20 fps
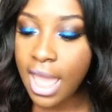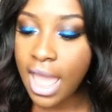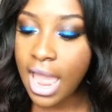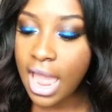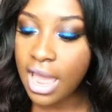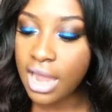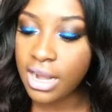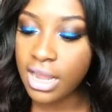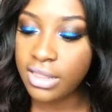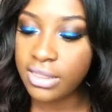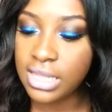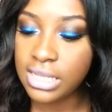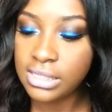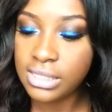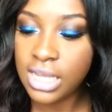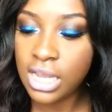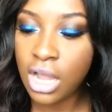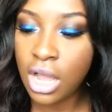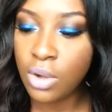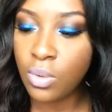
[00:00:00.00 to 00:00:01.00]
And the
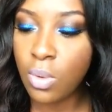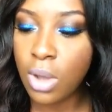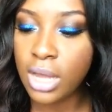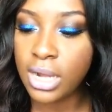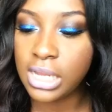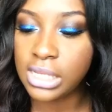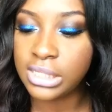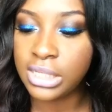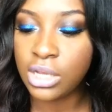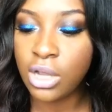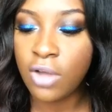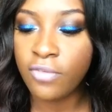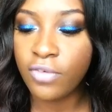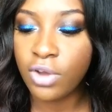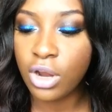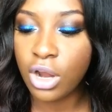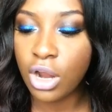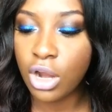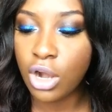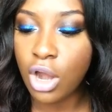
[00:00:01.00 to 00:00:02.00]
second one is the
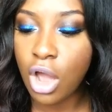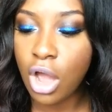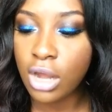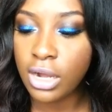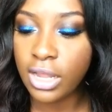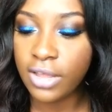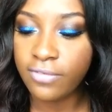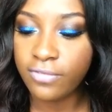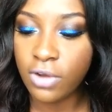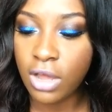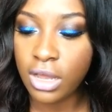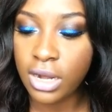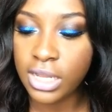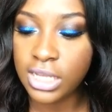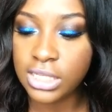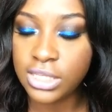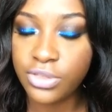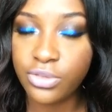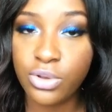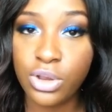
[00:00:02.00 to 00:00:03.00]
Covergirl All Day
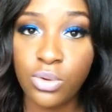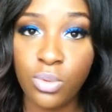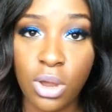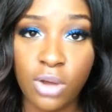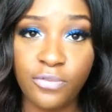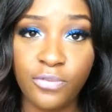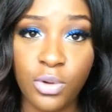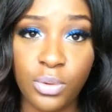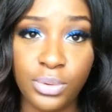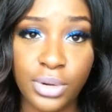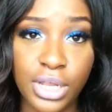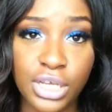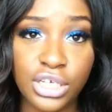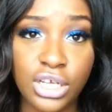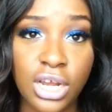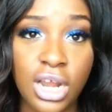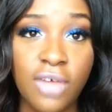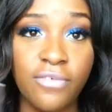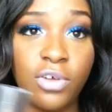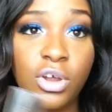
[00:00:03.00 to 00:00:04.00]
Flawless 3-in-1
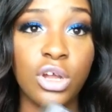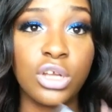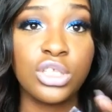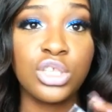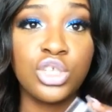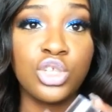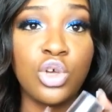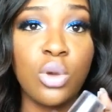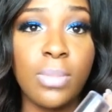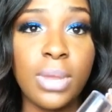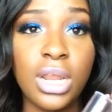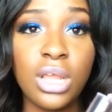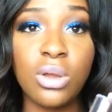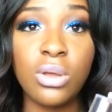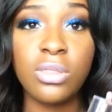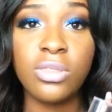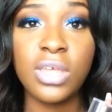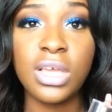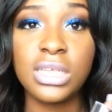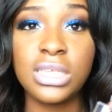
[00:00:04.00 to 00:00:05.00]
foundation. I've heard so many
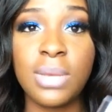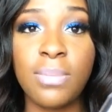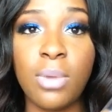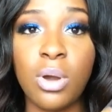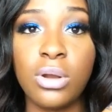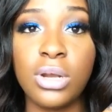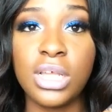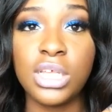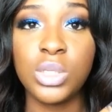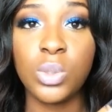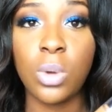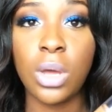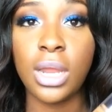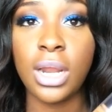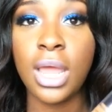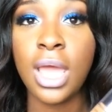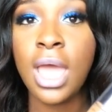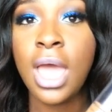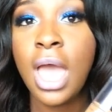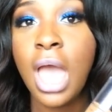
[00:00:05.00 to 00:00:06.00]
good things about this
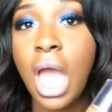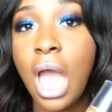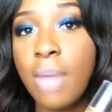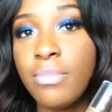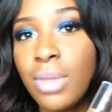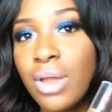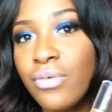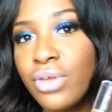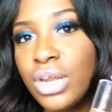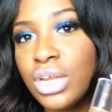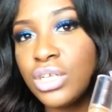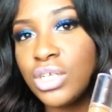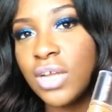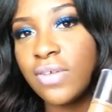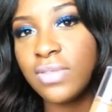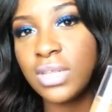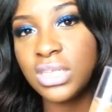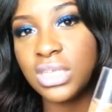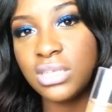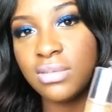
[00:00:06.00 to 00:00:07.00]
one. I'm not really sure
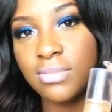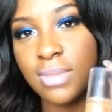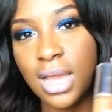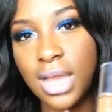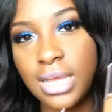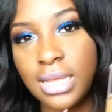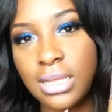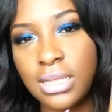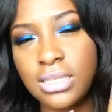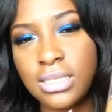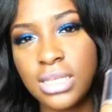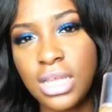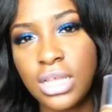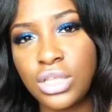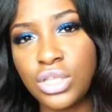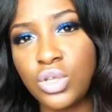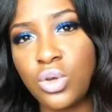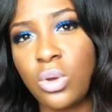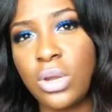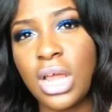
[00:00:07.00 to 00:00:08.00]
if this is my
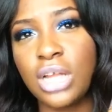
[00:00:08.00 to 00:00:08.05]
skin tone.